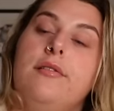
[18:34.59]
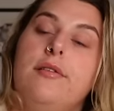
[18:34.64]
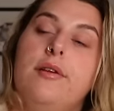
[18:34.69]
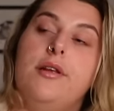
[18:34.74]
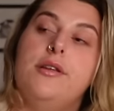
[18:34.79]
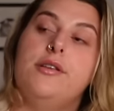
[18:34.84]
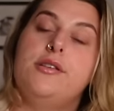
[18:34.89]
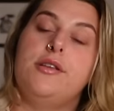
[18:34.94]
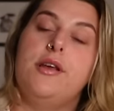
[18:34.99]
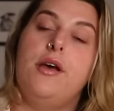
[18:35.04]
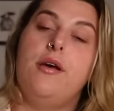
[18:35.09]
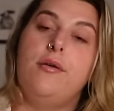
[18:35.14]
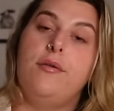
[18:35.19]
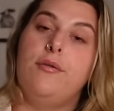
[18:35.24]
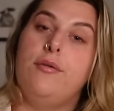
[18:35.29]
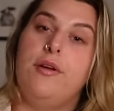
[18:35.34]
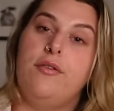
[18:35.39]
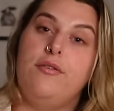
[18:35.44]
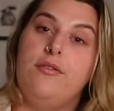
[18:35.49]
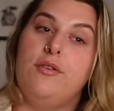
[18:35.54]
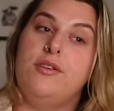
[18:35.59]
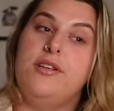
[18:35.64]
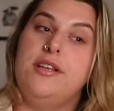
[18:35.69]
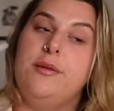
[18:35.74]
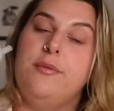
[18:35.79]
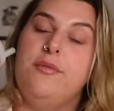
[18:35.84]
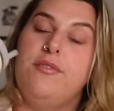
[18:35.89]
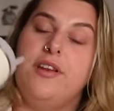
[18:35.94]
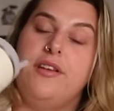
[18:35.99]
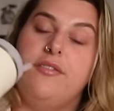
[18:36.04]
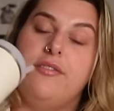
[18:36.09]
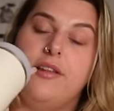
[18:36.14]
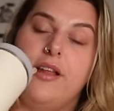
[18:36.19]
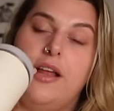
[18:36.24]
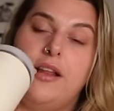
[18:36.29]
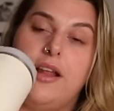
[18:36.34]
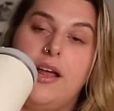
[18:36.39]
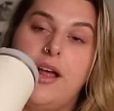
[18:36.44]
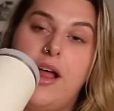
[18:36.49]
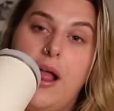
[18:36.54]
And so if you're dealing with anything
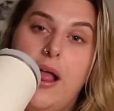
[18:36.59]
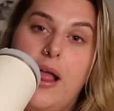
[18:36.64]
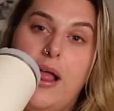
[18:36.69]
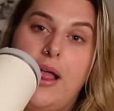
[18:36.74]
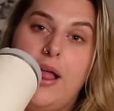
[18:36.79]
like that,